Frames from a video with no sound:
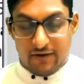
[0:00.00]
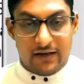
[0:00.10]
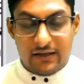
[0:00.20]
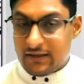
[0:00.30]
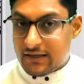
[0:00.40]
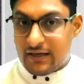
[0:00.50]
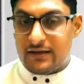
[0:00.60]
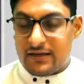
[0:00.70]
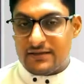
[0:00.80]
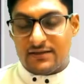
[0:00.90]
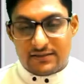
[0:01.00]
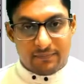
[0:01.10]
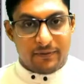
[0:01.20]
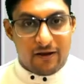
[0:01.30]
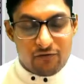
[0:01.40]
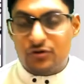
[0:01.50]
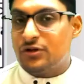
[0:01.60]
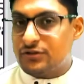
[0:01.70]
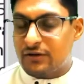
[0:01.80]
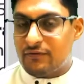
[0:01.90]
when there is a supply of
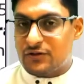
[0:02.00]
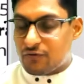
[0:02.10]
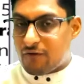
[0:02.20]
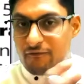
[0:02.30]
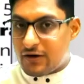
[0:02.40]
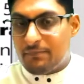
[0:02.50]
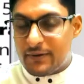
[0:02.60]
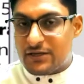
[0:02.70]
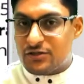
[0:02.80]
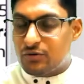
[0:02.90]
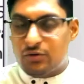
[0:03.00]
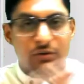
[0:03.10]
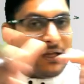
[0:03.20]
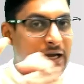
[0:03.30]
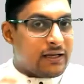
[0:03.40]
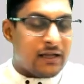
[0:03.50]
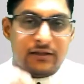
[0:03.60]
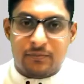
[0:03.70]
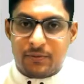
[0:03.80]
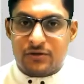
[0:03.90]
goods or service from one PSU to the another